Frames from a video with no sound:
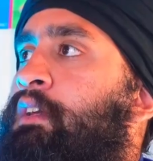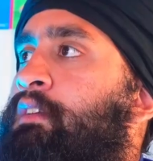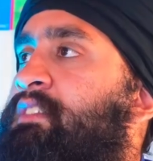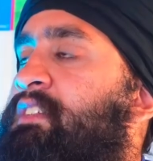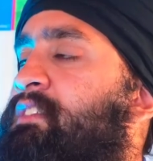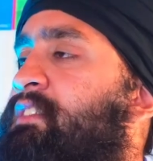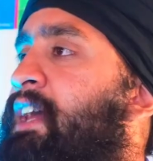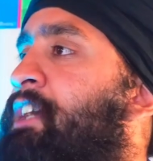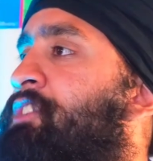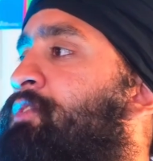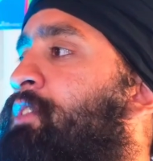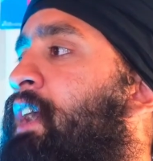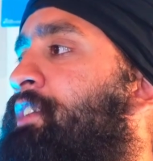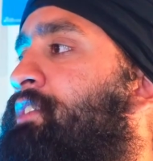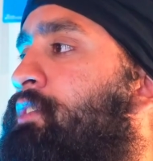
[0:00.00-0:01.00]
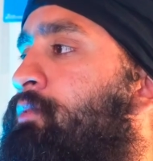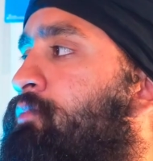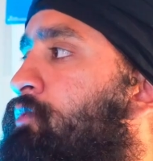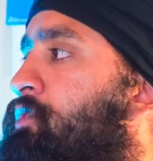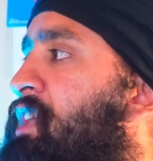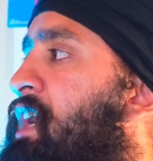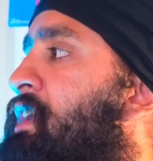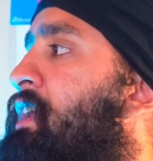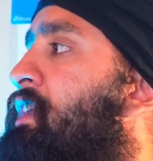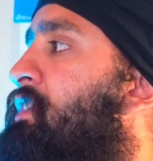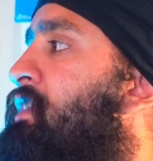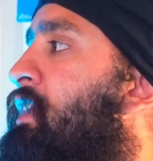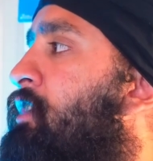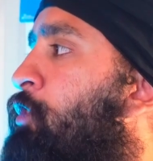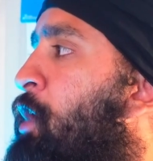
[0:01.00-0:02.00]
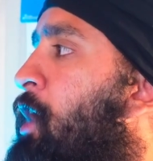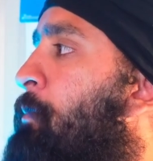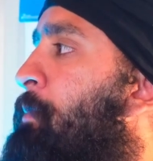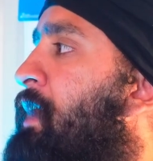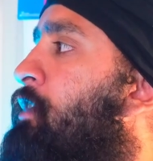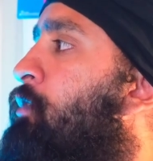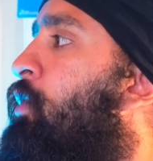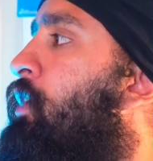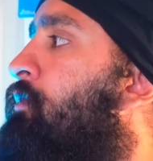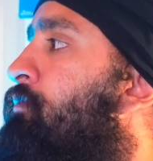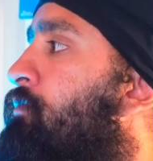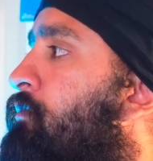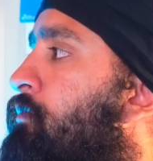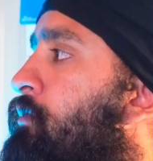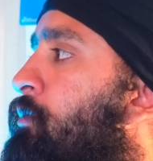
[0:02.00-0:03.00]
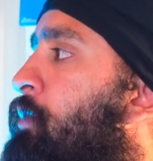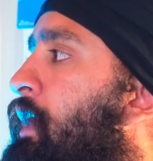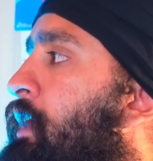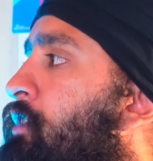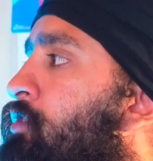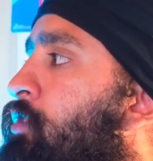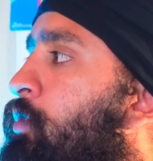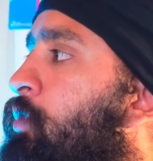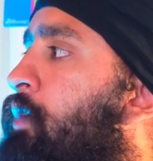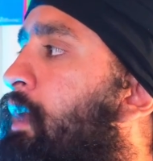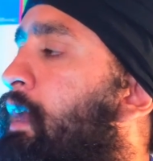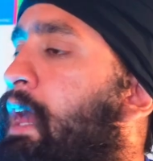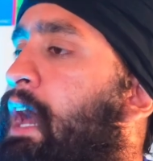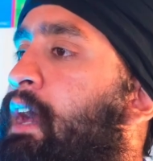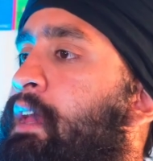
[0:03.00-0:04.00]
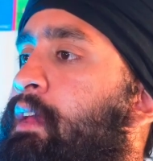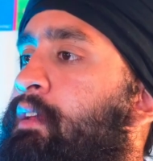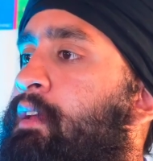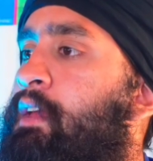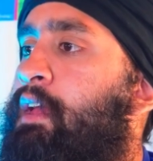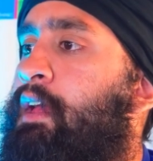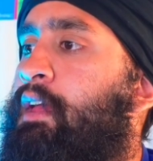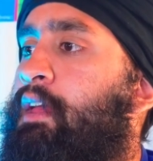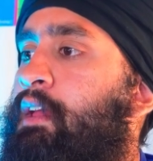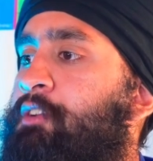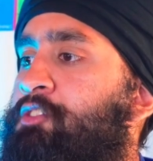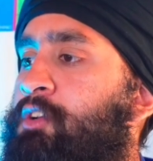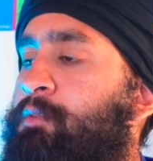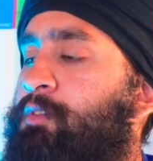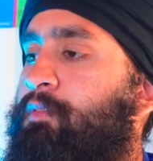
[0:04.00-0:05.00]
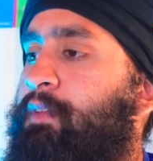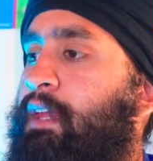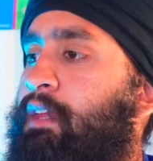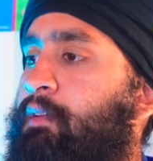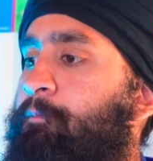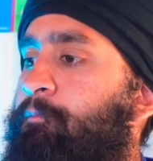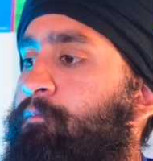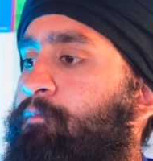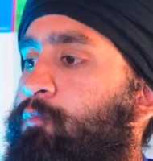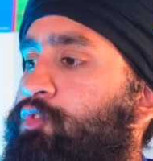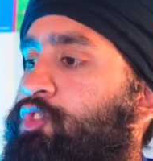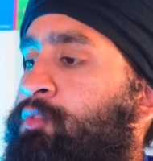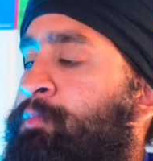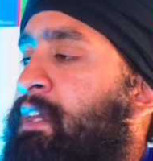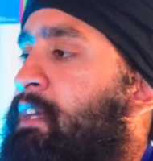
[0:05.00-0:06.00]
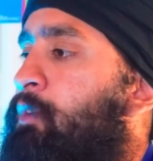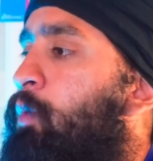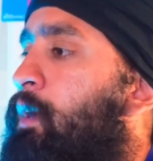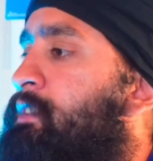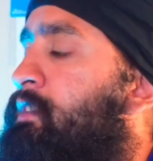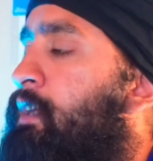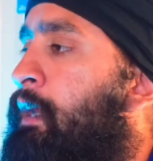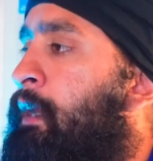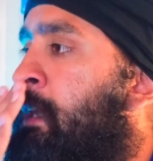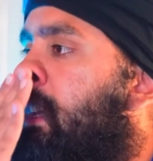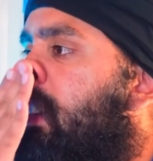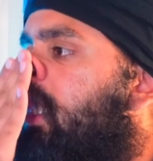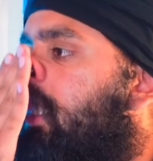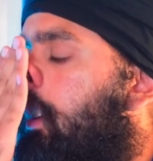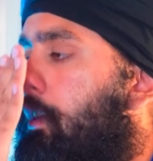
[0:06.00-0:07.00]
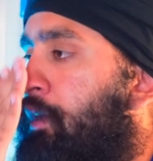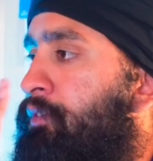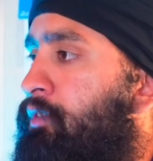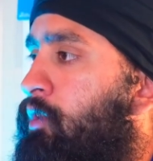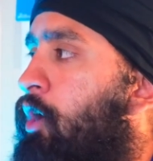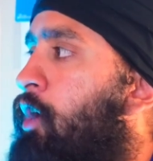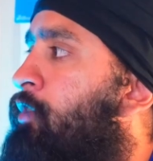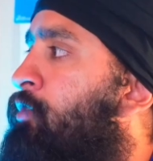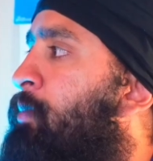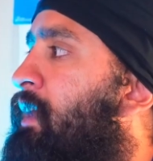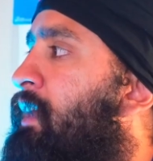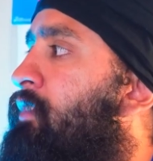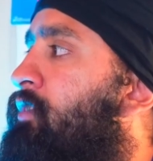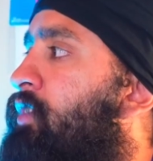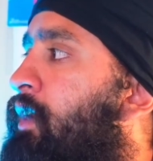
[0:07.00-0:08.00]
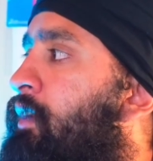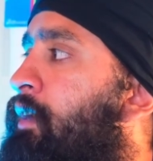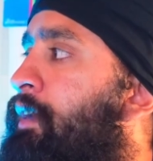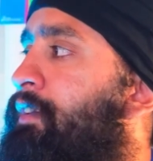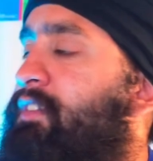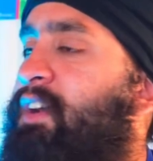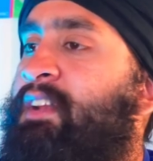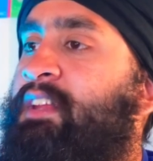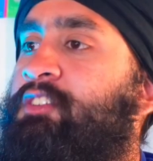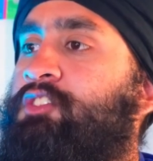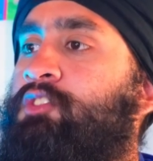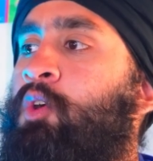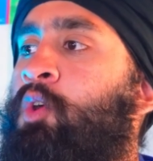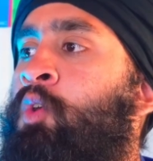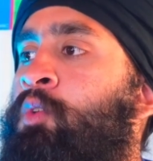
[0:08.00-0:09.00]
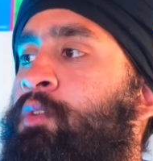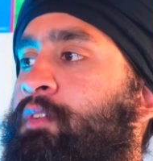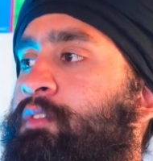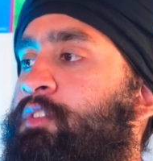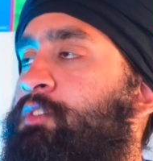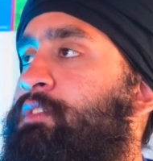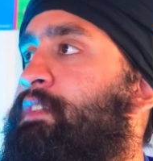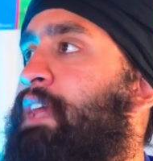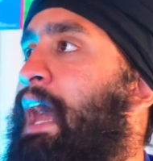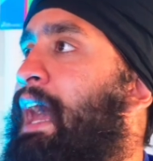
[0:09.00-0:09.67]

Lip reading: since Nashville, hasn't done anything to help anyone, right? So yeah, in terms of like just making one signing as a loss, but like signing Jeannot to that